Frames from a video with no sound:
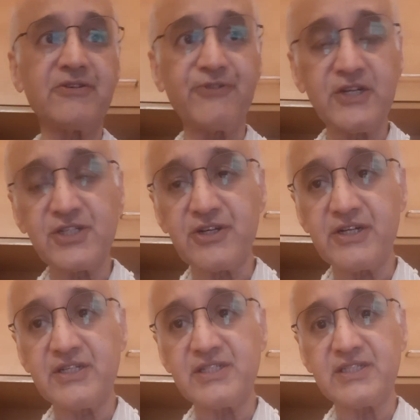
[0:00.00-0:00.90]

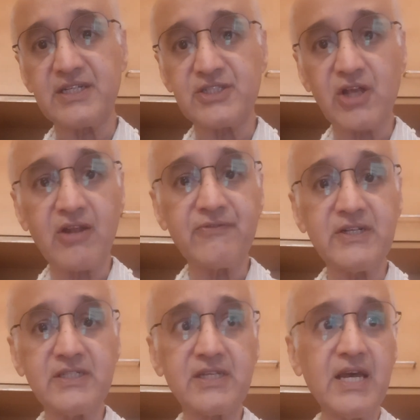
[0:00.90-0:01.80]
refrigerants, and
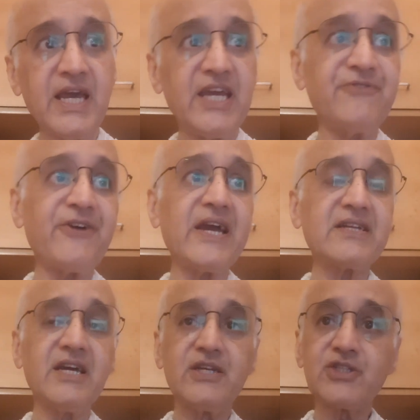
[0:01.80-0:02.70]
solvents. In fact,
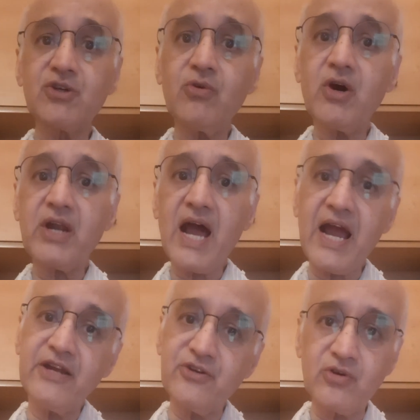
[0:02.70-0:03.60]
so are
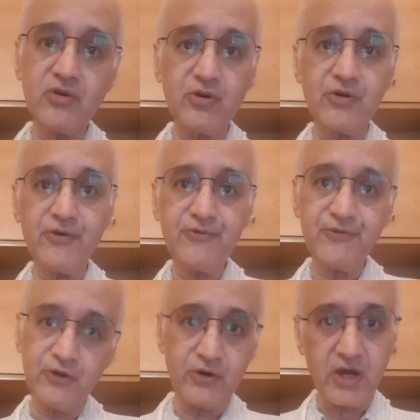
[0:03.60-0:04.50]

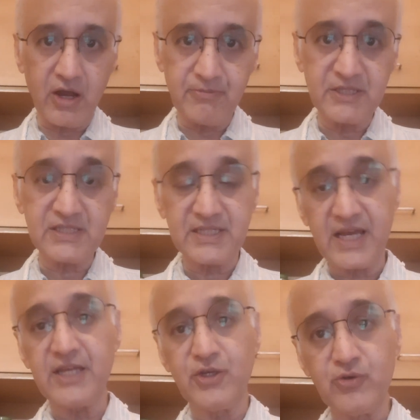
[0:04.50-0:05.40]
hydrochlorofluorocarbons.
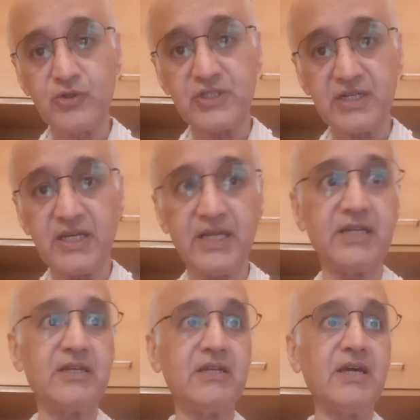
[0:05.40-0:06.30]
They are used in